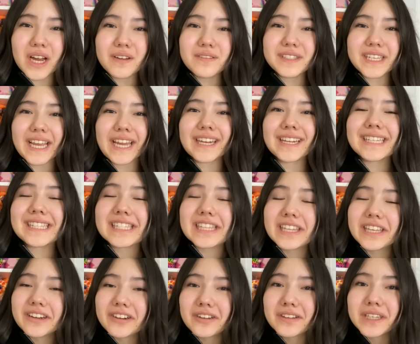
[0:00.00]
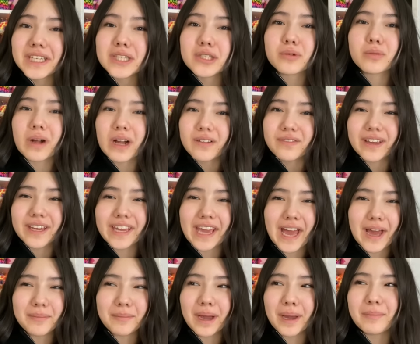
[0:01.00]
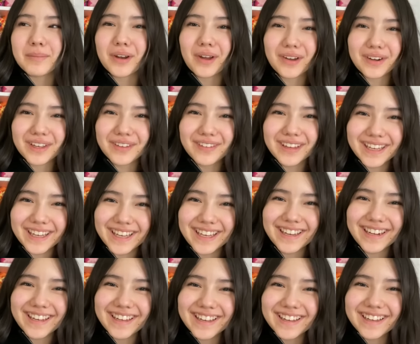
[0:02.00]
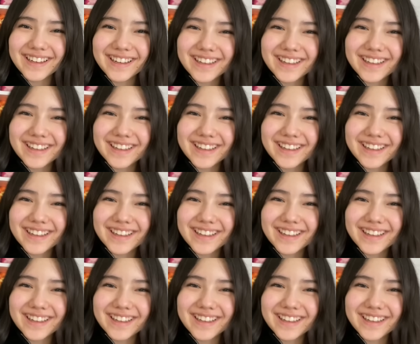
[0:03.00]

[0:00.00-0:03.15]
and it's literally twelve A M I'm not even kidding.